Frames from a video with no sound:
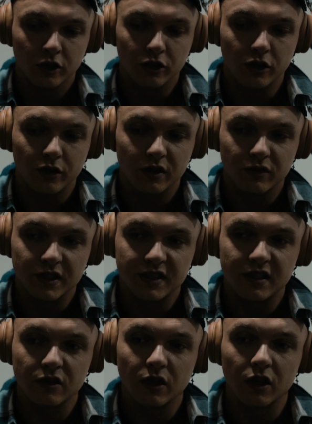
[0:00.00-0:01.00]
you know there is
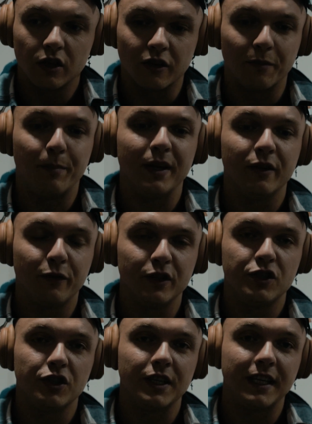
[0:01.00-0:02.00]
still a lot of
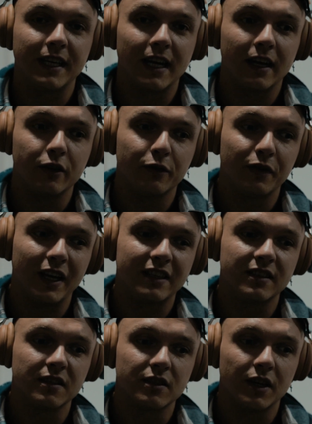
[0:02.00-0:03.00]
benefits you can get out of
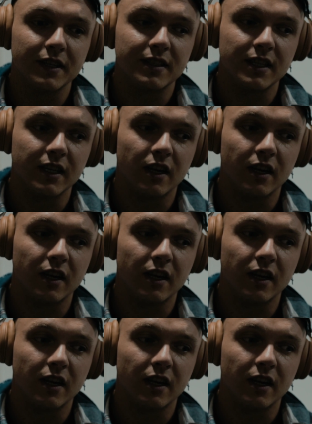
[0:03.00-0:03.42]
exercising,